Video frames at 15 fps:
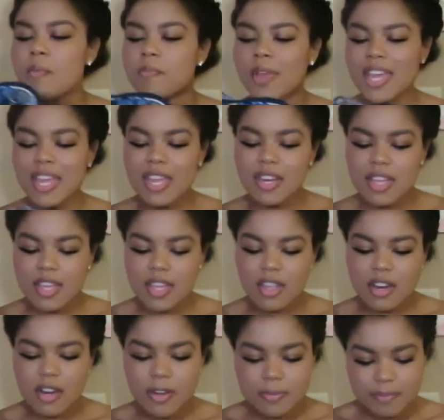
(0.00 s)
But in
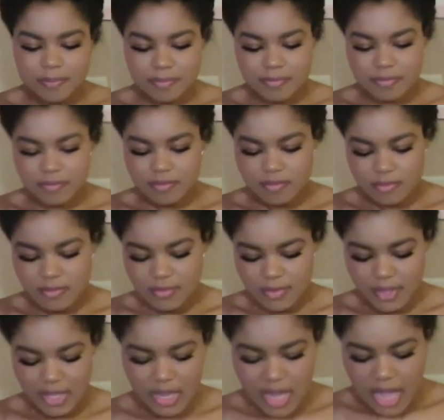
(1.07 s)
here,
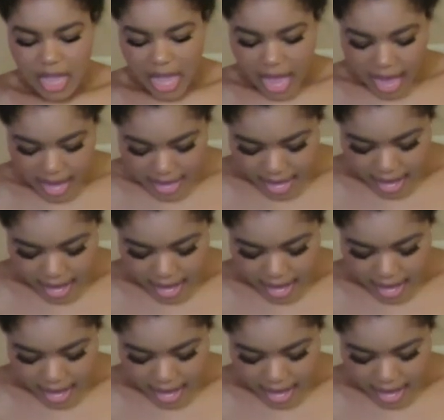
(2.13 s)
I